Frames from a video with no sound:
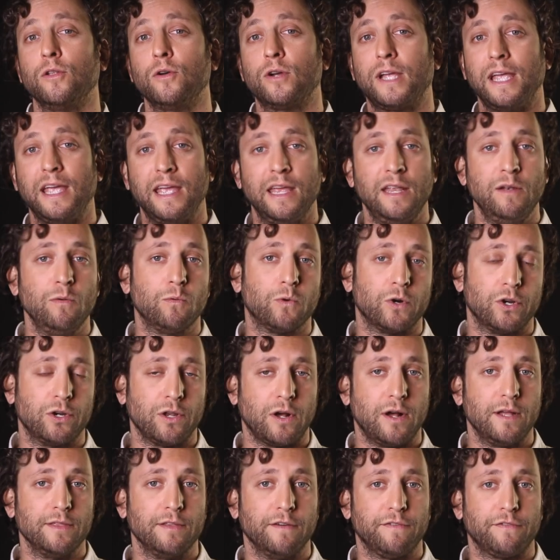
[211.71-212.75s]
to look
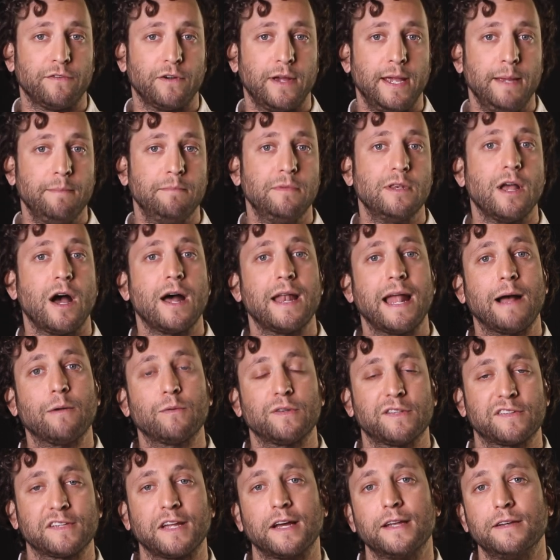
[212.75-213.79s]
inward on the frame, not
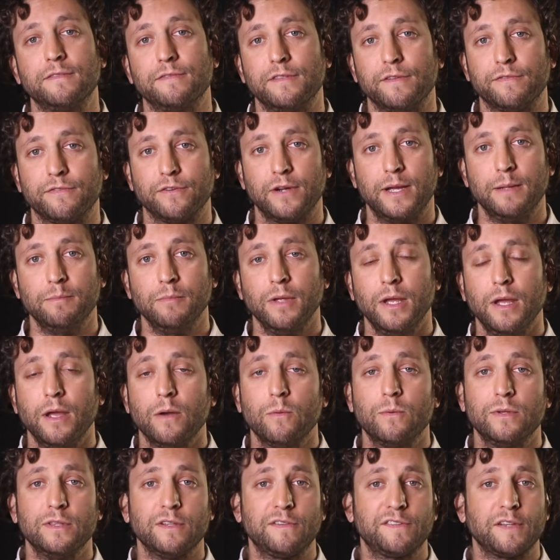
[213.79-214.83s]
outside of the frame.
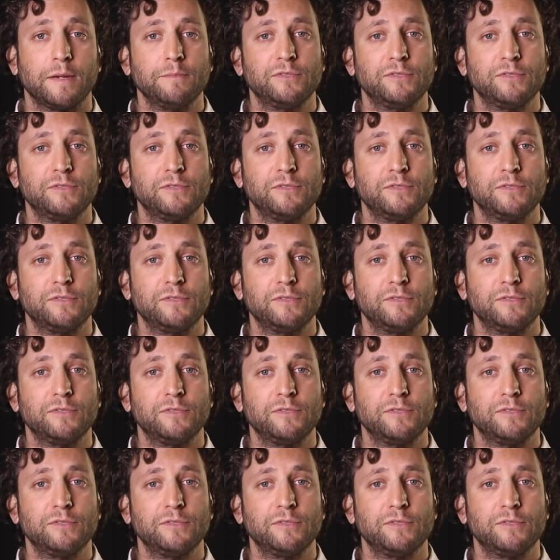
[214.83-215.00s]
When the